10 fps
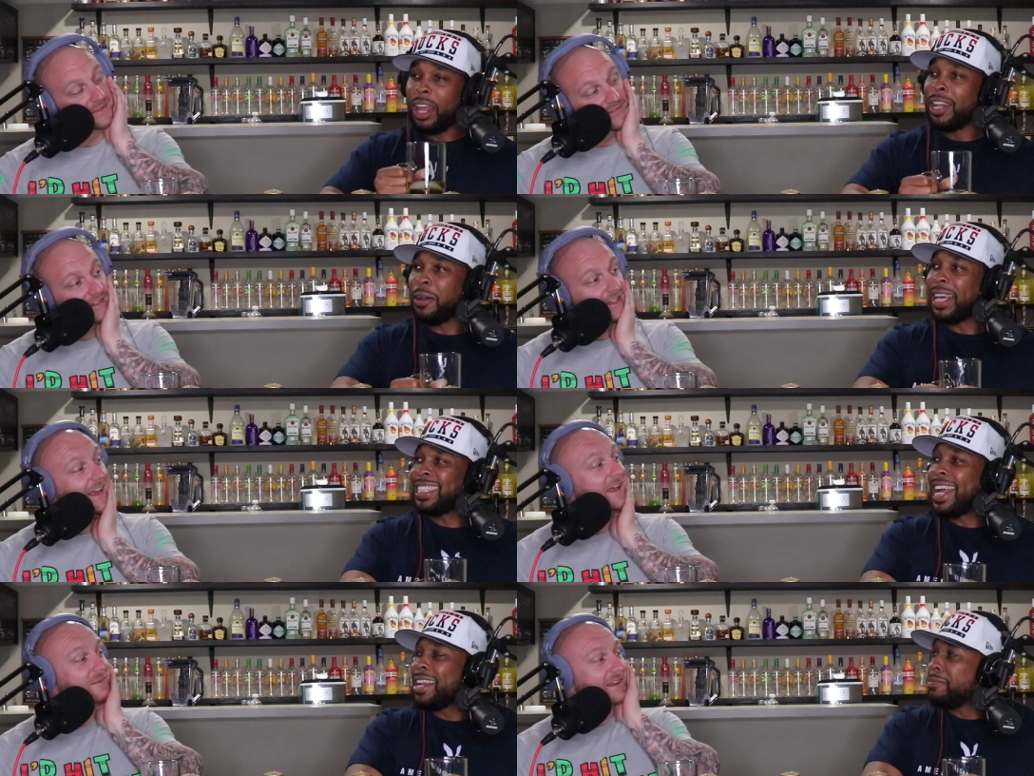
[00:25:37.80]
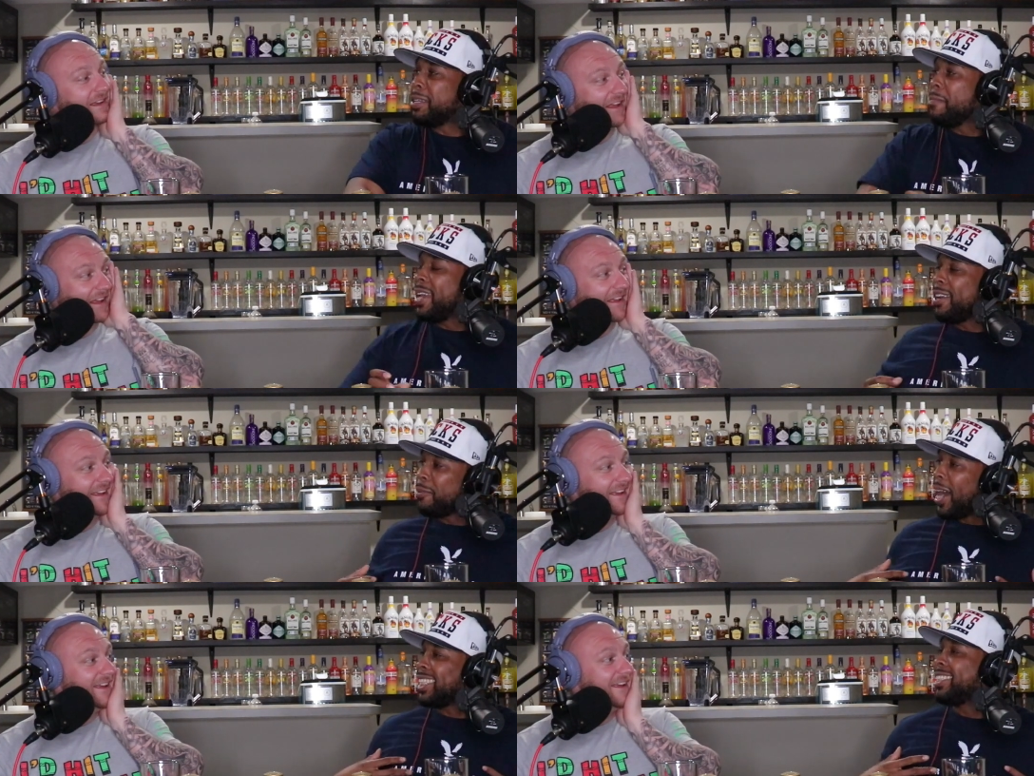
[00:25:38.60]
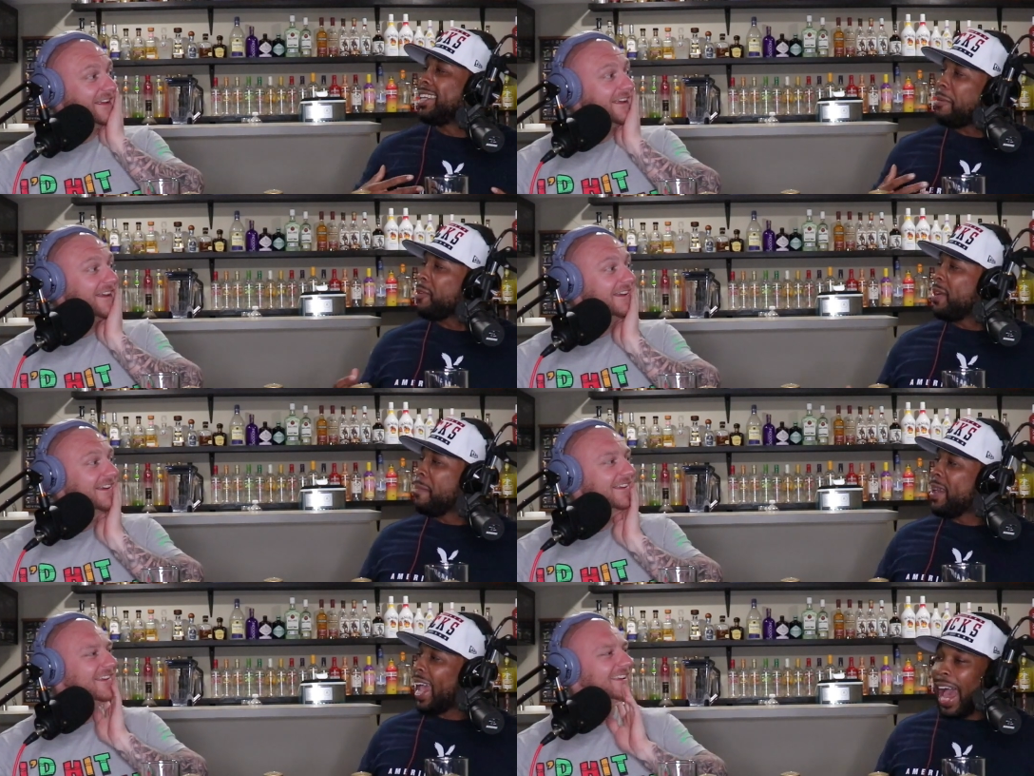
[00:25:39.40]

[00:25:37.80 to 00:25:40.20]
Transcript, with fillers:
Speaker 1: No, that's hey, not man. up to me to watch WNBA.